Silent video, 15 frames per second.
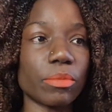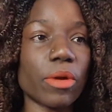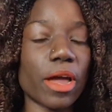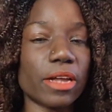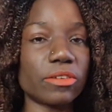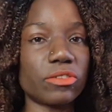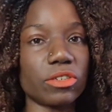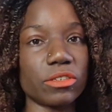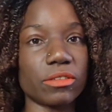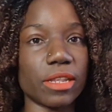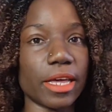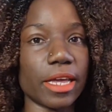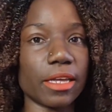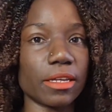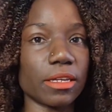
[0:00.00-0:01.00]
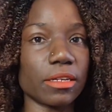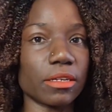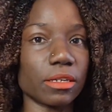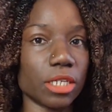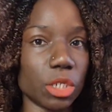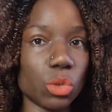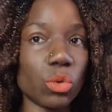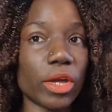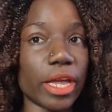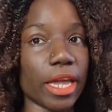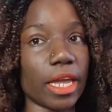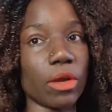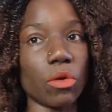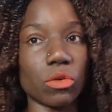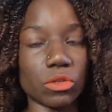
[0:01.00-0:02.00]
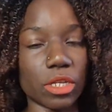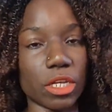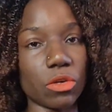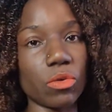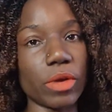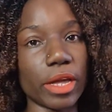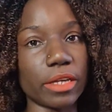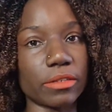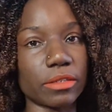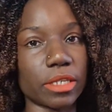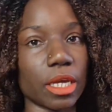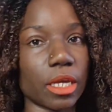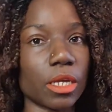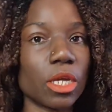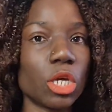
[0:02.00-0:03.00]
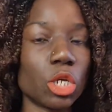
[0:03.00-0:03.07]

countries like UK or the USA.